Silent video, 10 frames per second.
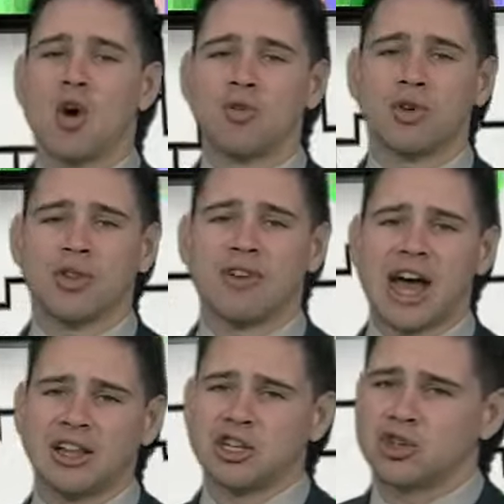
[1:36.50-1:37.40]
over the
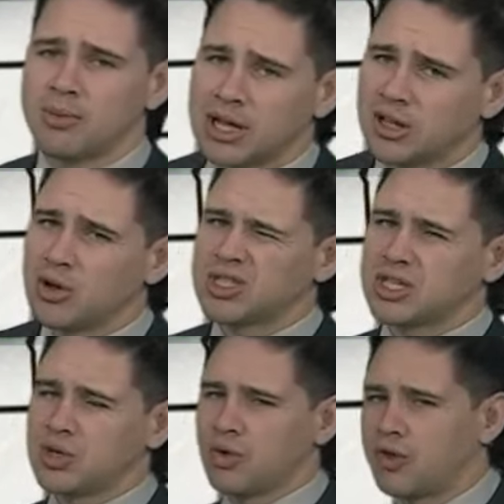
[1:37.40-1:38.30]
valley should be close to
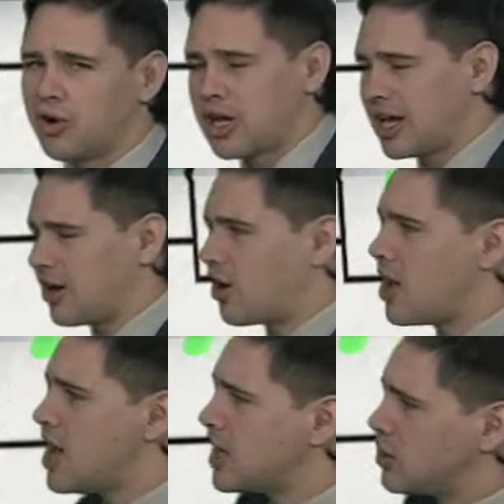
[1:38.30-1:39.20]
230 here.
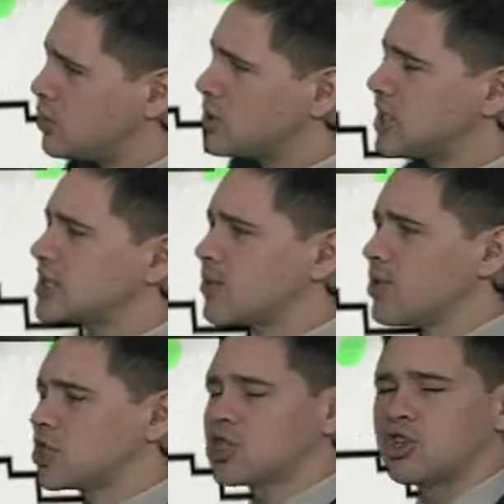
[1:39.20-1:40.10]
You do see some of the
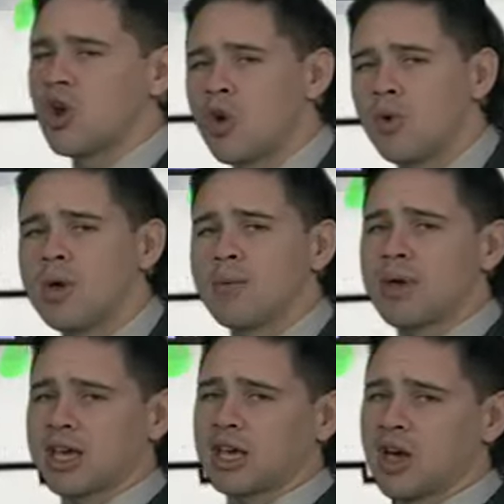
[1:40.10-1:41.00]
snow
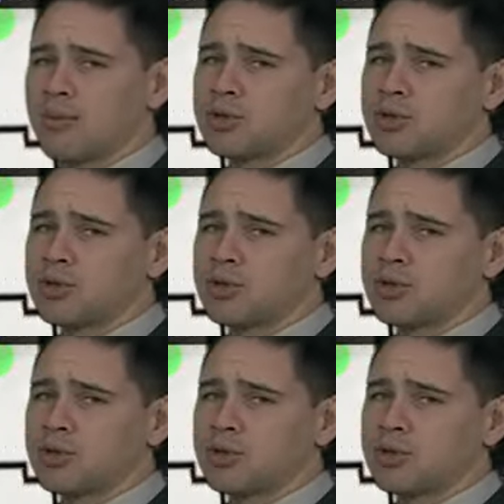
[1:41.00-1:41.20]
picking up